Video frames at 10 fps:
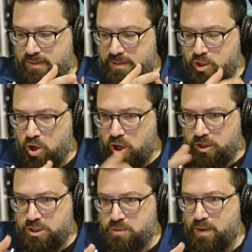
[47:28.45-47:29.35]

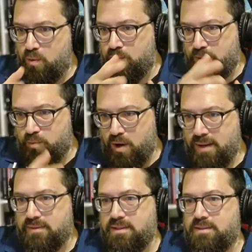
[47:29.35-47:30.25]
knowledge about what people are
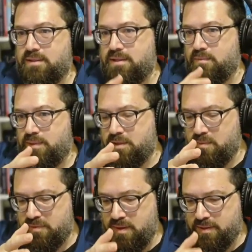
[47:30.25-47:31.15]
asking, that then
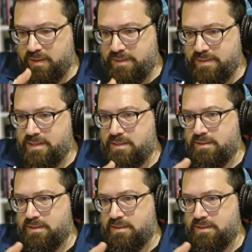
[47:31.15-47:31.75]
becomes an idea,